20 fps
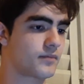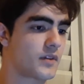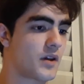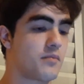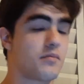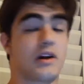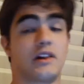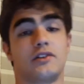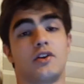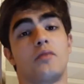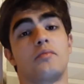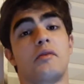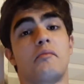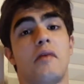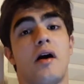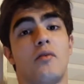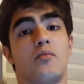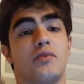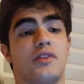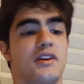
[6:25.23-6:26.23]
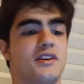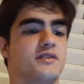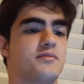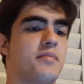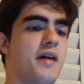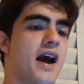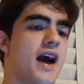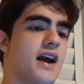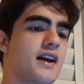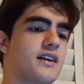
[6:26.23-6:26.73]
Bald Omni-Man with his
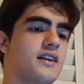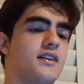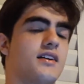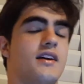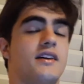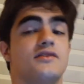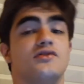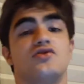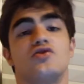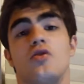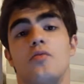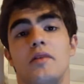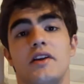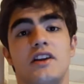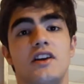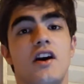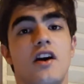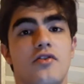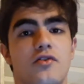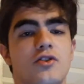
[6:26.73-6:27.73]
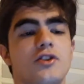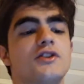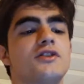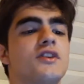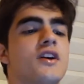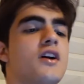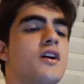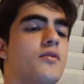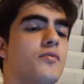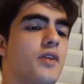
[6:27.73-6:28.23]
back, and so many
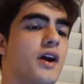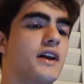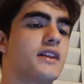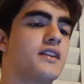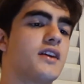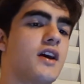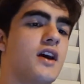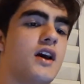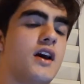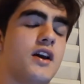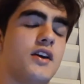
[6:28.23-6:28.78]
others, right?